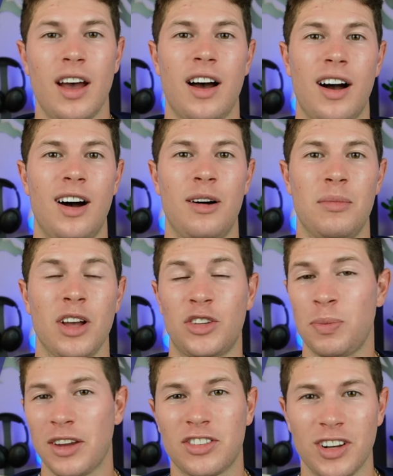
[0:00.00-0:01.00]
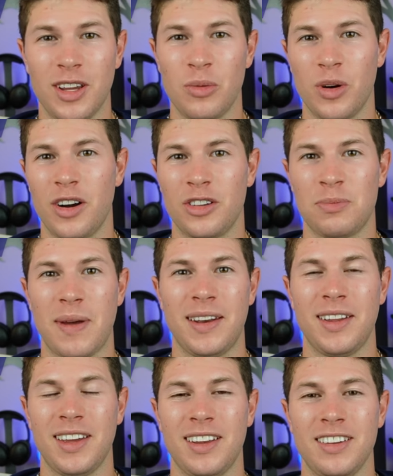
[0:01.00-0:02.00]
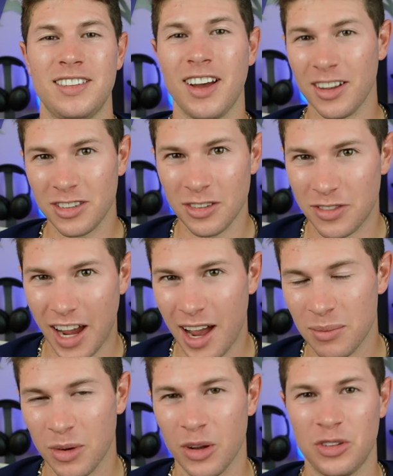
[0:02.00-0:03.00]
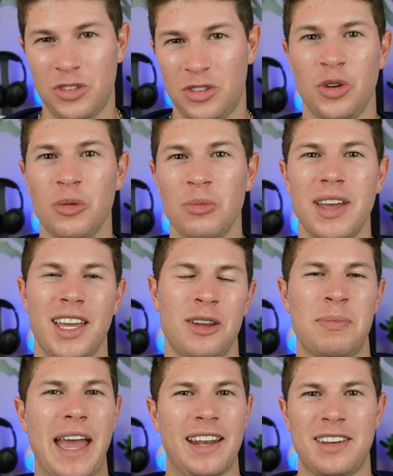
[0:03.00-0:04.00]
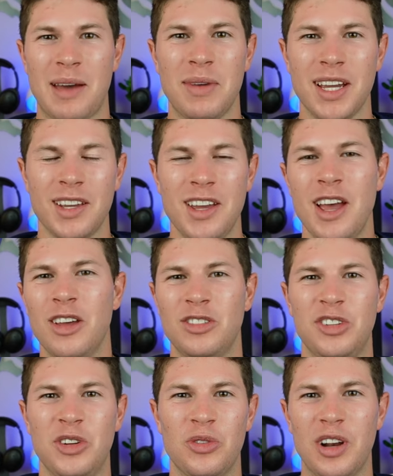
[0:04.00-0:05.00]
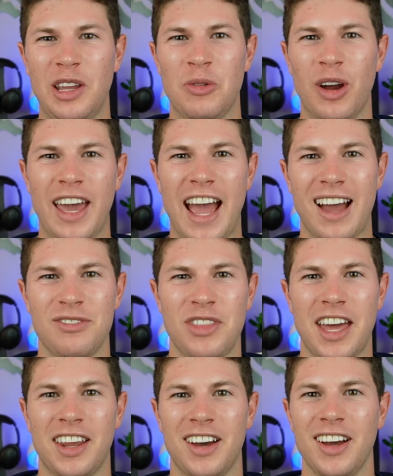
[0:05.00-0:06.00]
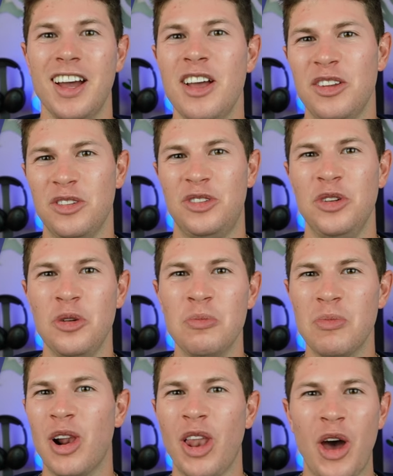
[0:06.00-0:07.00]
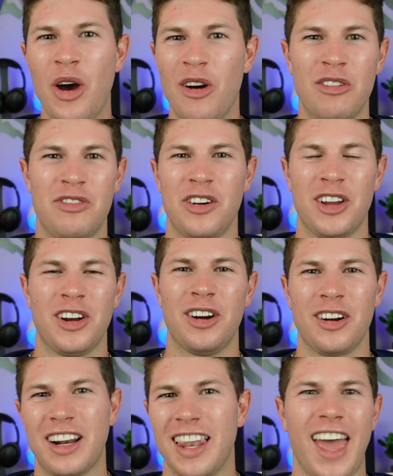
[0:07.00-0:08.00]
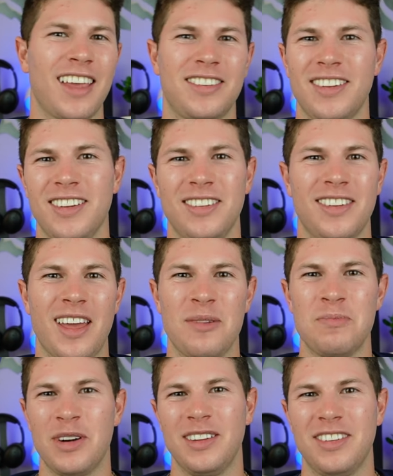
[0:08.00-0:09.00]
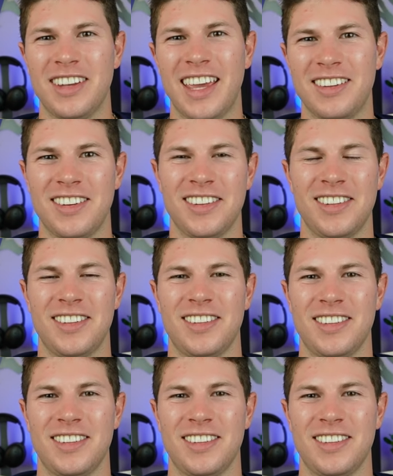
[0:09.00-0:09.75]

Um, especially we're spending tons of time on Zoom in a pandemic, so you really want to have that uh, Zoom glow for your classes and presentations.